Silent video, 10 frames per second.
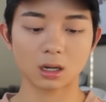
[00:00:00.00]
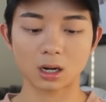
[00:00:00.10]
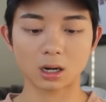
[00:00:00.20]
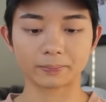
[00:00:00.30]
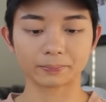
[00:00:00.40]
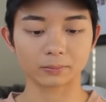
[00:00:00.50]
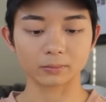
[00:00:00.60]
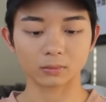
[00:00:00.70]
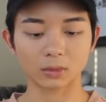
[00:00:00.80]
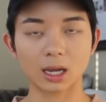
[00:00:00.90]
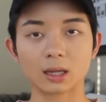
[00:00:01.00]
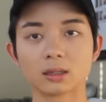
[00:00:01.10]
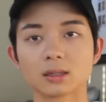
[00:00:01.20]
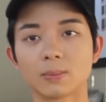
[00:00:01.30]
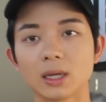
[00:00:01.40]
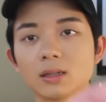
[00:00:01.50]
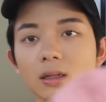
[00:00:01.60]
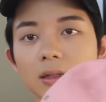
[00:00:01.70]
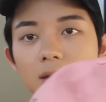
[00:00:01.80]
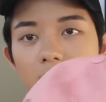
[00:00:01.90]
And it's
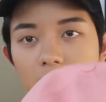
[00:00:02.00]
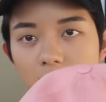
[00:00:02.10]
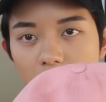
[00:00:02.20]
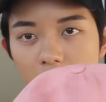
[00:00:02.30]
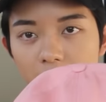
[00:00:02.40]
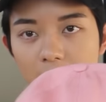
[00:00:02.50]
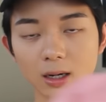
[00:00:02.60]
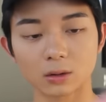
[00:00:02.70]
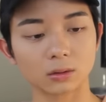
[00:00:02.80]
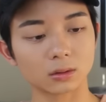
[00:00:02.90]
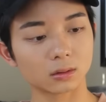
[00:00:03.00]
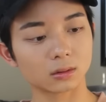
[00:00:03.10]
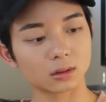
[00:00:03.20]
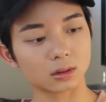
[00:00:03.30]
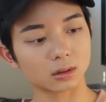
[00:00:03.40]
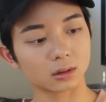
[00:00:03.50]
basically says self-doubts